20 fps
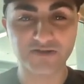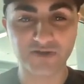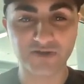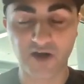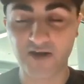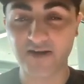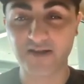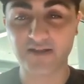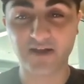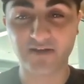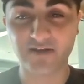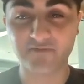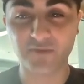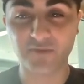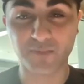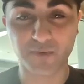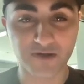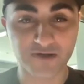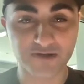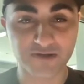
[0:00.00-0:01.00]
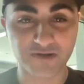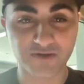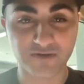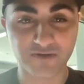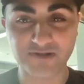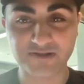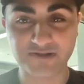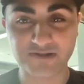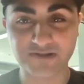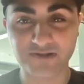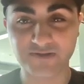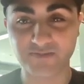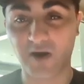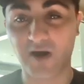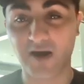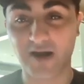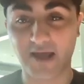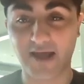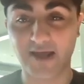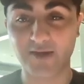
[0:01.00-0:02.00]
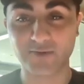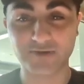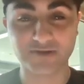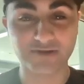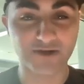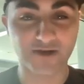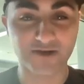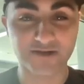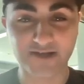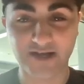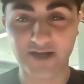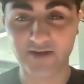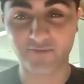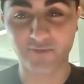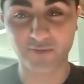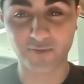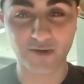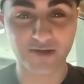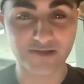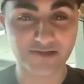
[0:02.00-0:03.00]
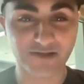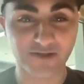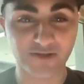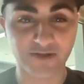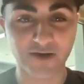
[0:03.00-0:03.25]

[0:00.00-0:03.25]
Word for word: Johnny left for personal reasons. Monahan was shut down for the rest of